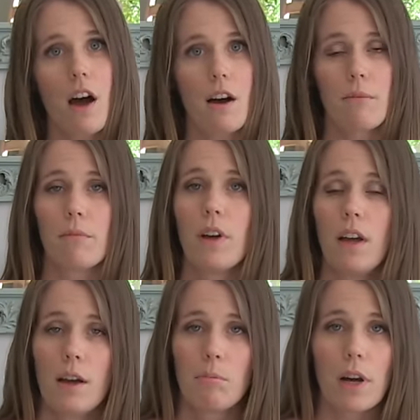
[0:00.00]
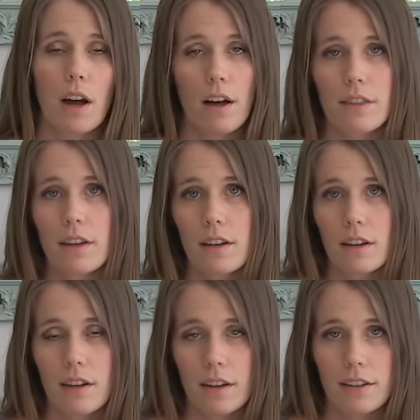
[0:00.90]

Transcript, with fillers: But on the